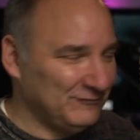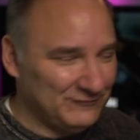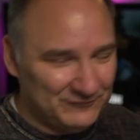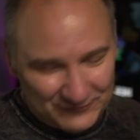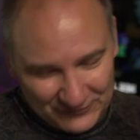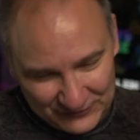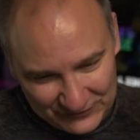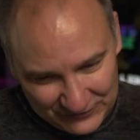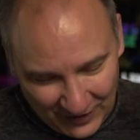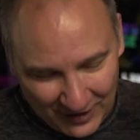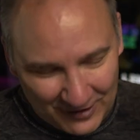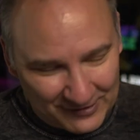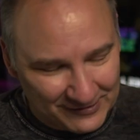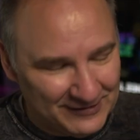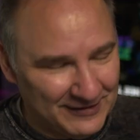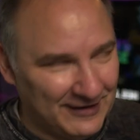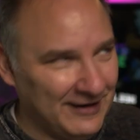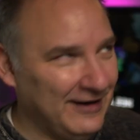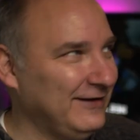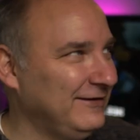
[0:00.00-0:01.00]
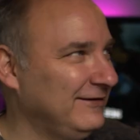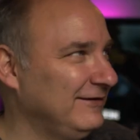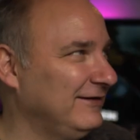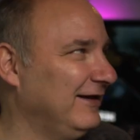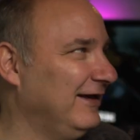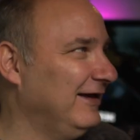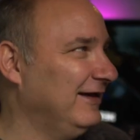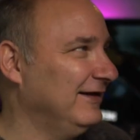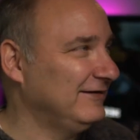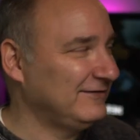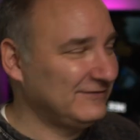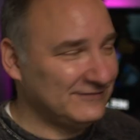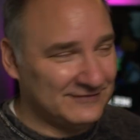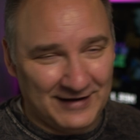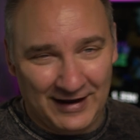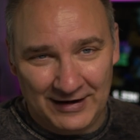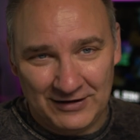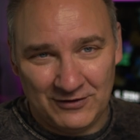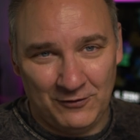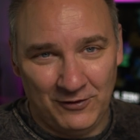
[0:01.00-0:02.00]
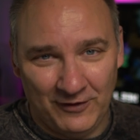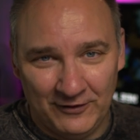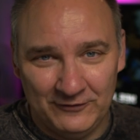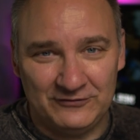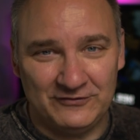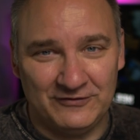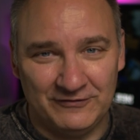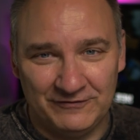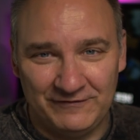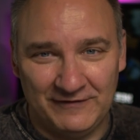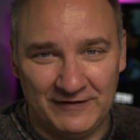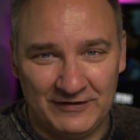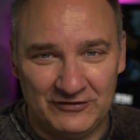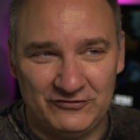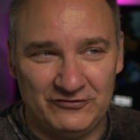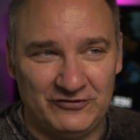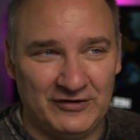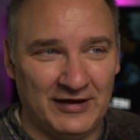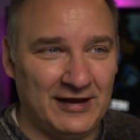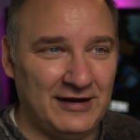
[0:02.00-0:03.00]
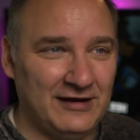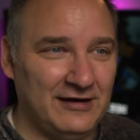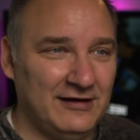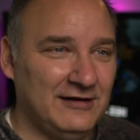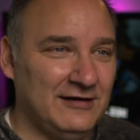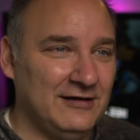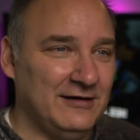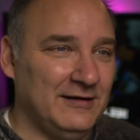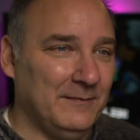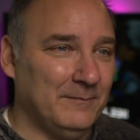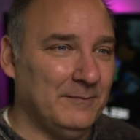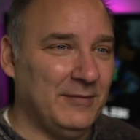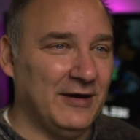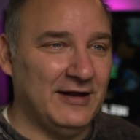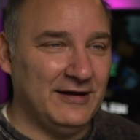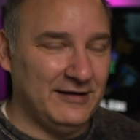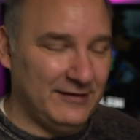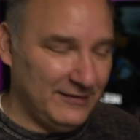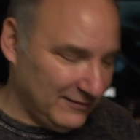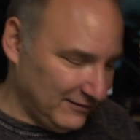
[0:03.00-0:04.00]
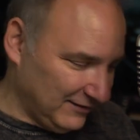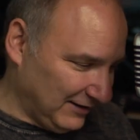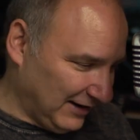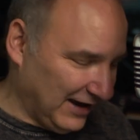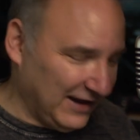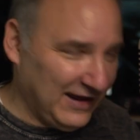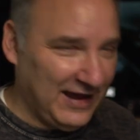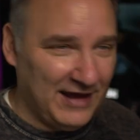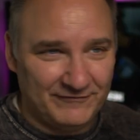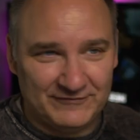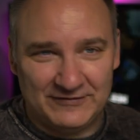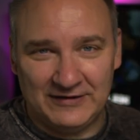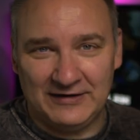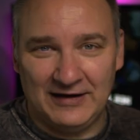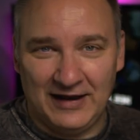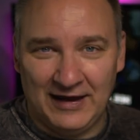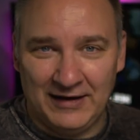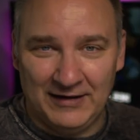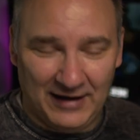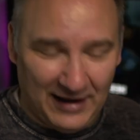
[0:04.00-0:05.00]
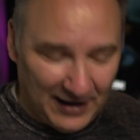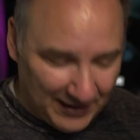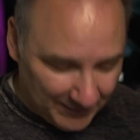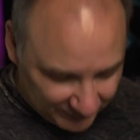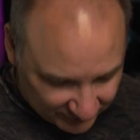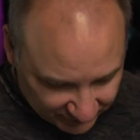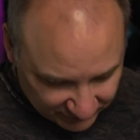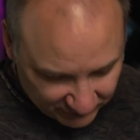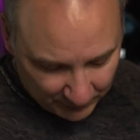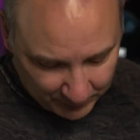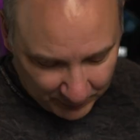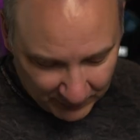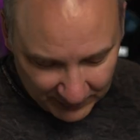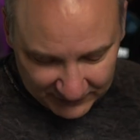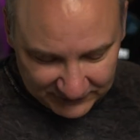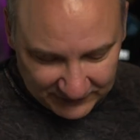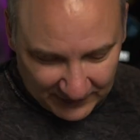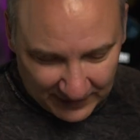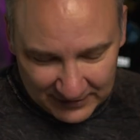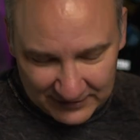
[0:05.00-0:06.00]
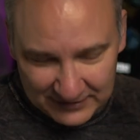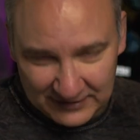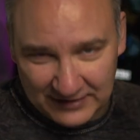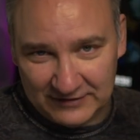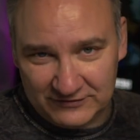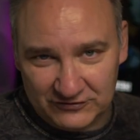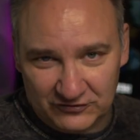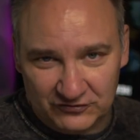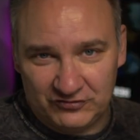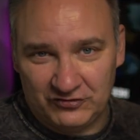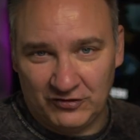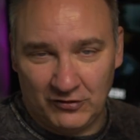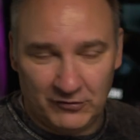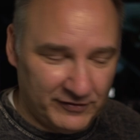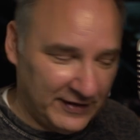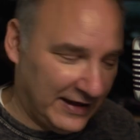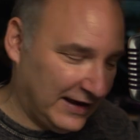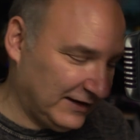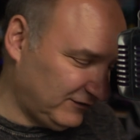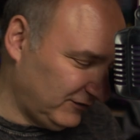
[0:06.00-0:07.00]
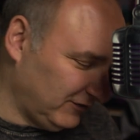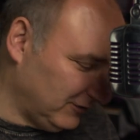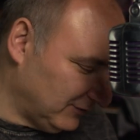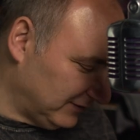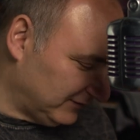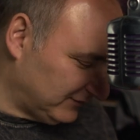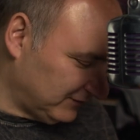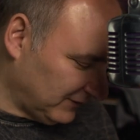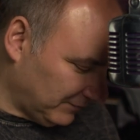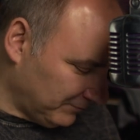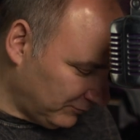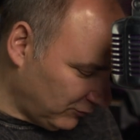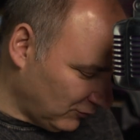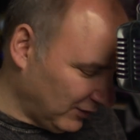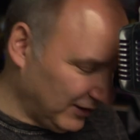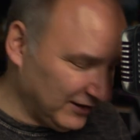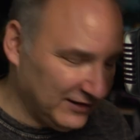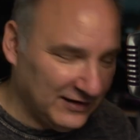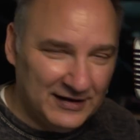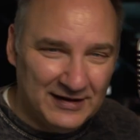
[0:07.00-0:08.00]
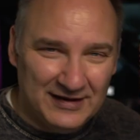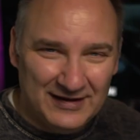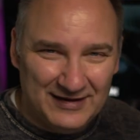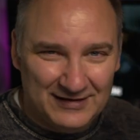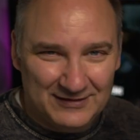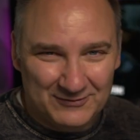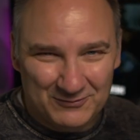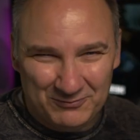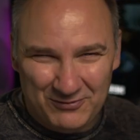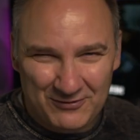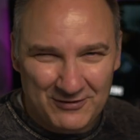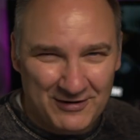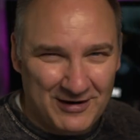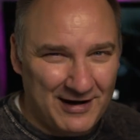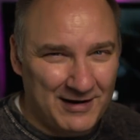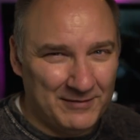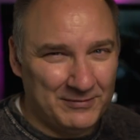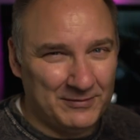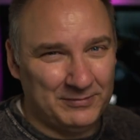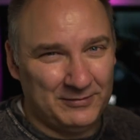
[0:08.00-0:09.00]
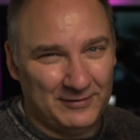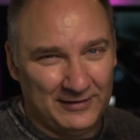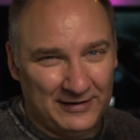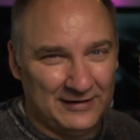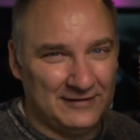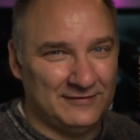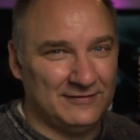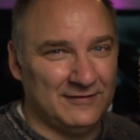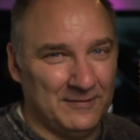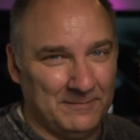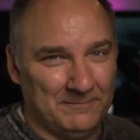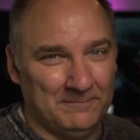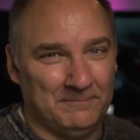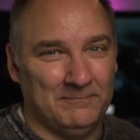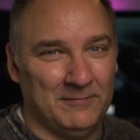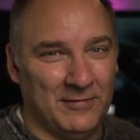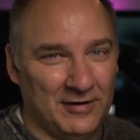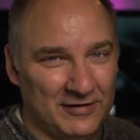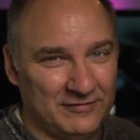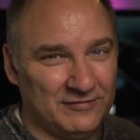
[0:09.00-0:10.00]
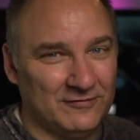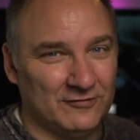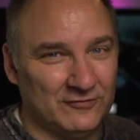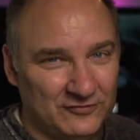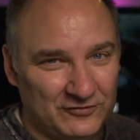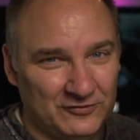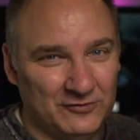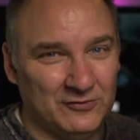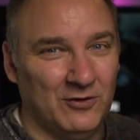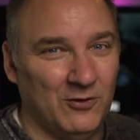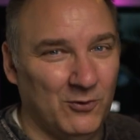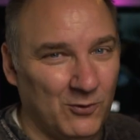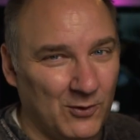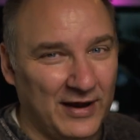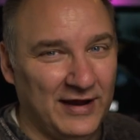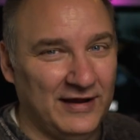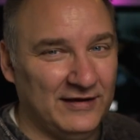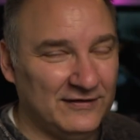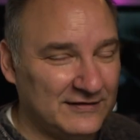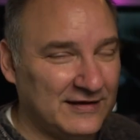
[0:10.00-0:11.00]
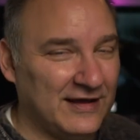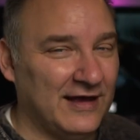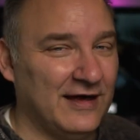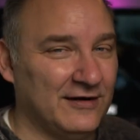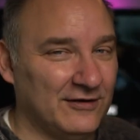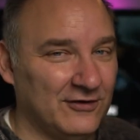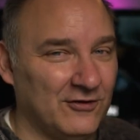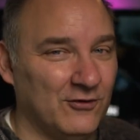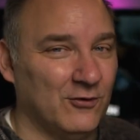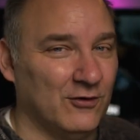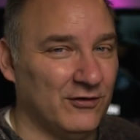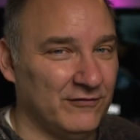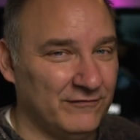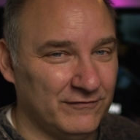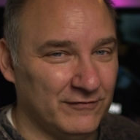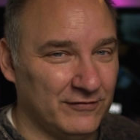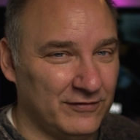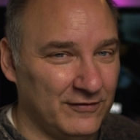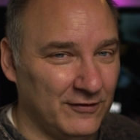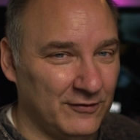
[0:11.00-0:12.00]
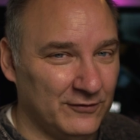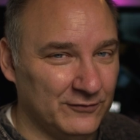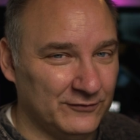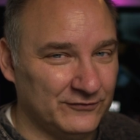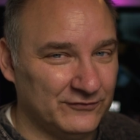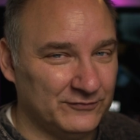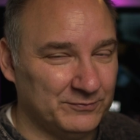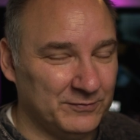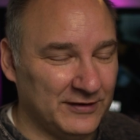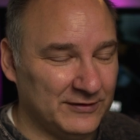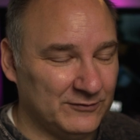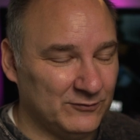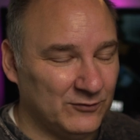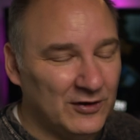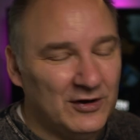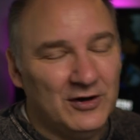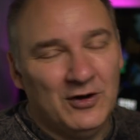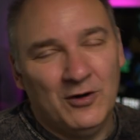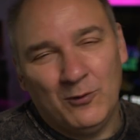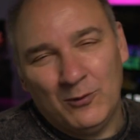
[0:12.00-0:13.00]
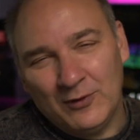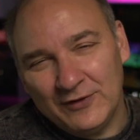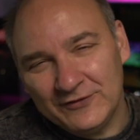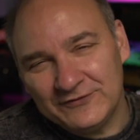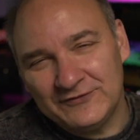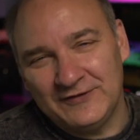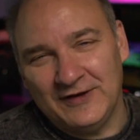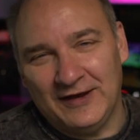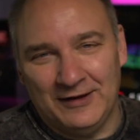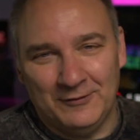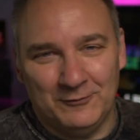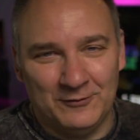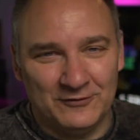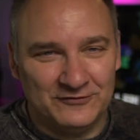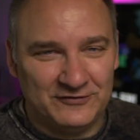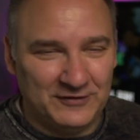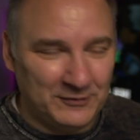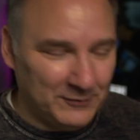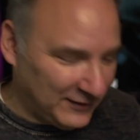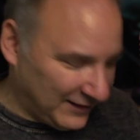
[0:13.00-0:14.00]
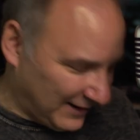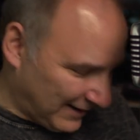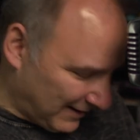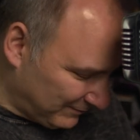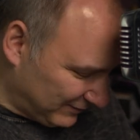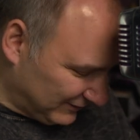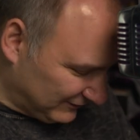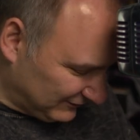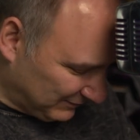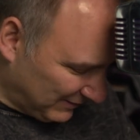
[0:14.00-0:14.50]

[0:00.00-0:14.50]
started on. It's not close to finish yet, but I'm super excited to get to show that to you at some point, probably in the month or two away category for those, but we'll see. We'll see what happens.